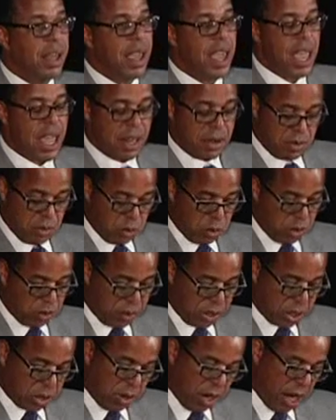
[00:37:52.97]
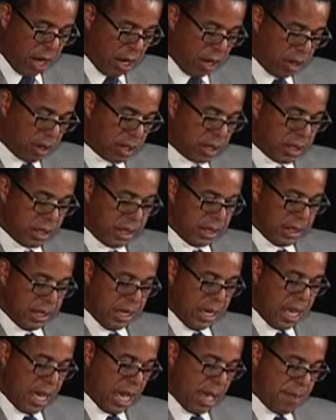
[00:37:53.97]
and will require
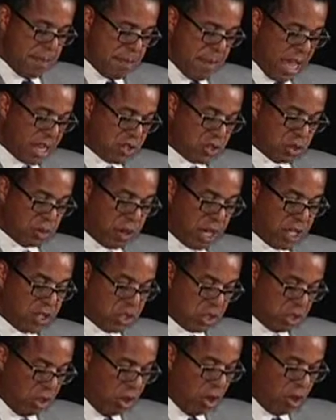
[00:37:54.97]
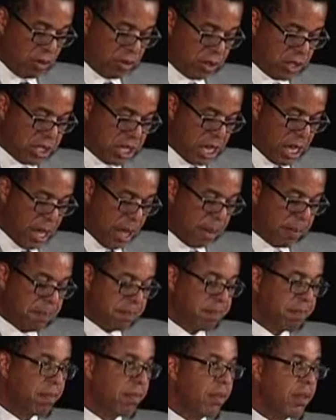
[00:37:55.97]
maturation over time.
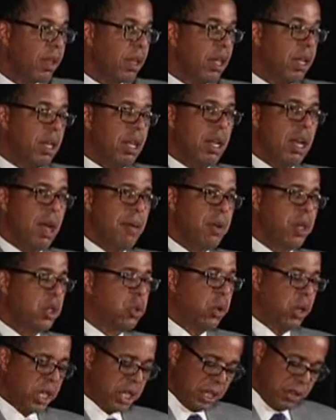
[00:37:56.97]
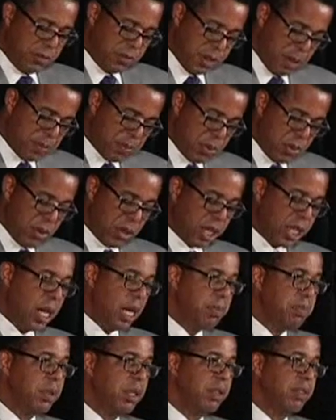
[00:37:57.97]
I'm going to quickly flip through a
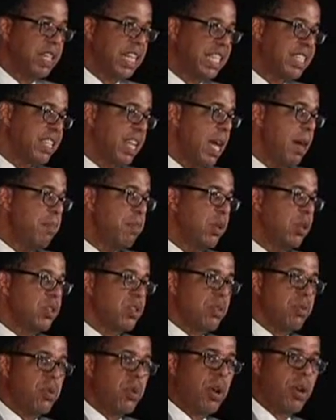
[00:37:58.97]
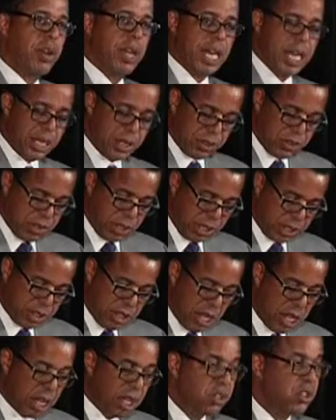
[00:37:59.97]
couple of examples of where
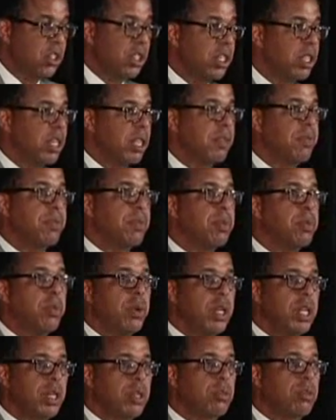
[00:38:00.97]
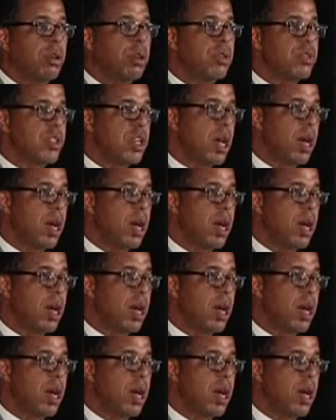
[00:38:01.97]
nanotechnology, when it grows